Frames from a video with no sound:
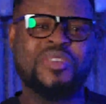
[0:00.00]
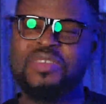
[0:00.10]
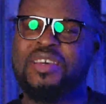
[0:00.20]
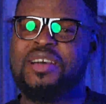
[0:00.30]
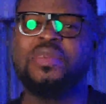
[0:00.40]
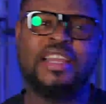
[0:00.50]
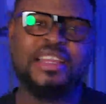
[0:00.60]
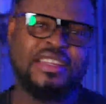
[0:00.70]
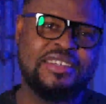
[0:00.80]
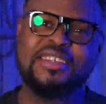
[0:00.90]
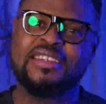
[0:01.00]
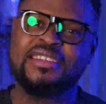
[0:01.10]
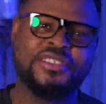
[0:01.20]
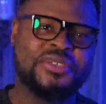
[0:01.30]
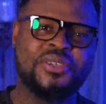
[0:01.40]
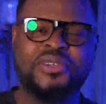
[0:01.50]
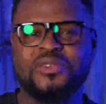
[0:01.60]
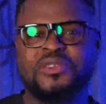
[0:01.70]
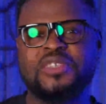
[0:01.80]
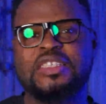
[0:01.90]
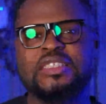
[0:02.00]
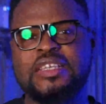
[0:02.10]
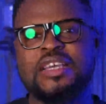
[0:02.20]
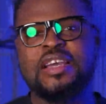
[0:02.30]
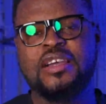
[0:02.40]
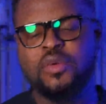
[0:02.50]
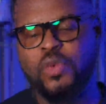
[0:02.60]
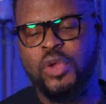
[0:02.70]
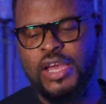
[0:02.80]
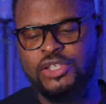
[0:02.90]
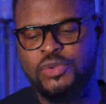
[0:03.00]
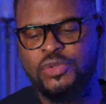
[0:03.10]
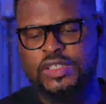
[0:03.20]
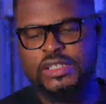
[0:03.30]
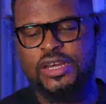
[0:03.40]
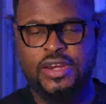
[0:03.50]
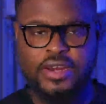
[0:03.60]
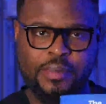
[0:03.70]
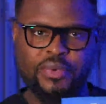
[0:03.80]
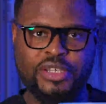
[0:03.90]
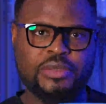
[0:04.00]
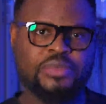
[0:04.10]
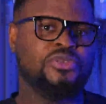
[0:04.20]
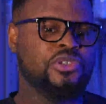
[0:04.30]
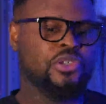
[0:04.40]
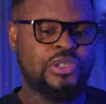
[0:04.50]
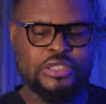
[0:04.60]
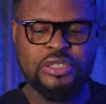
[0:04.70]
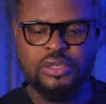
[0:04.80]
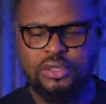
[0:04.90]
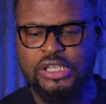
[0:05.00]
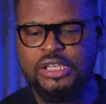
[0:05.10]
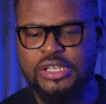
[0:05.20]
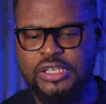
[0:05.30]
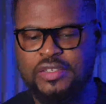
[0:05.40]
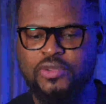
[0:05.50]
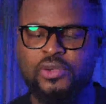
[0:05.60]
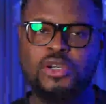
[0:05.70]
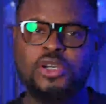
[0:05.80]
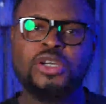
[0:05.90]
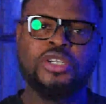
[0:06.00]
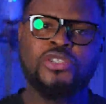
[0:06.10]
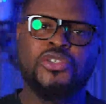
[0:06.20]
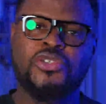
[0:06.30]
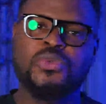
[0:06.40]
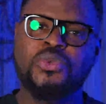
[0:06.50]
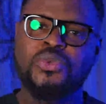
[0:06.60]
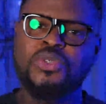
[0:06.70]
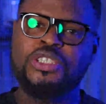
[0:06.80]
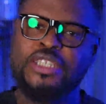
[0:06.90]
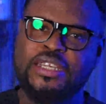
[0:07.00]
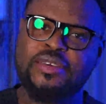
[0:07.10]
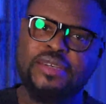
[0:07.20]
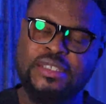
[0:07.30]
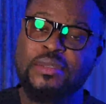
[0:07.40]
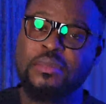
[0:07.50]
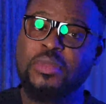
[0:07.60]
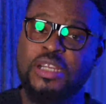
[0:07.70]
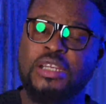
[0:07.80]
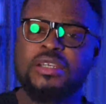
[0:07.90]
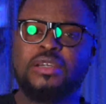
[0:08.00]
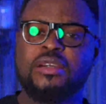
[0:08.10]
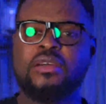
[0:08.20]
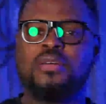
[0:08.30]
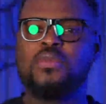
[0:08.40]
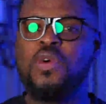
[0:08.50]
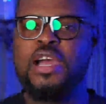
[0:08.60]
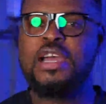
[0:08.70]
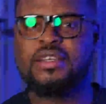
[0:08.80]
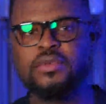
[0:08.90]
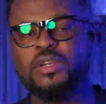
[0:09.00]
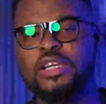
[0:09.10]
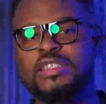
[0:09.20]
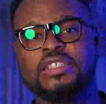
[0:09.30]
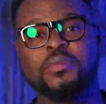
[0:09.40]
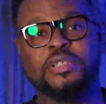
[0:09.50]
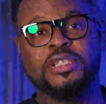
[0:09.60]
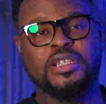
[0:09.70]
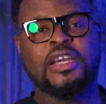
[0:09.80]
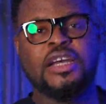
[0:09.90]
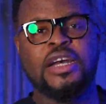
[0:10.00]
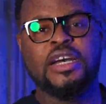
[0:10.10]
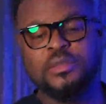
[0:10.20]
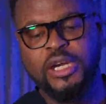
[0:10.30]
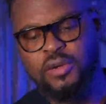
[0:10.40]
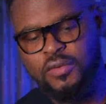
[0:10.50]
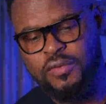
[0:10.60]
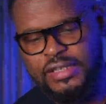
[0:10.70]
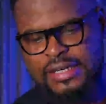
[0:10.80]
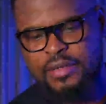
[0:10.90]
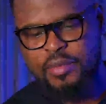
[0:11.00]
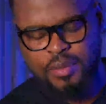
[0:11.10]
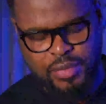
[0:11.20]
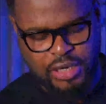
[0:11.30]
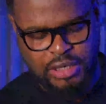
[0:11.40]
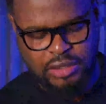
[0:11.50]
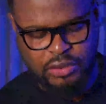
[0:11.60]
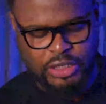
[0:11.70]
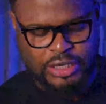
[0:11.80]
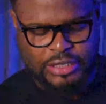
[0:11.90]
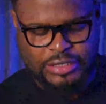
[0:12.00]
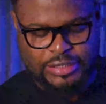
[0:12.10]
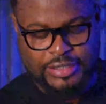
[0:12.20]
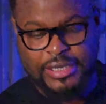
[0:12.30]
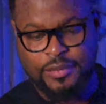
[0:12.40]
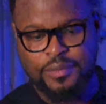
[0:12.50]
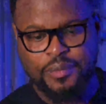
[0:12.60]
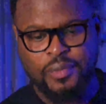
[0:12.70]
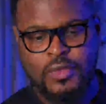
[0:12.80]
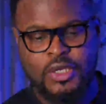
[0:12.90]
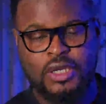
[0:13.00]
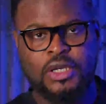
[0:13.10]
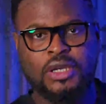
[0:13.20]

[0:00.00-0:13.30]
And bills are piling, and all of those things. We are using the principles taught in this book to generate money whilst we are sleeping. As a matter of fact, I remember looking at the time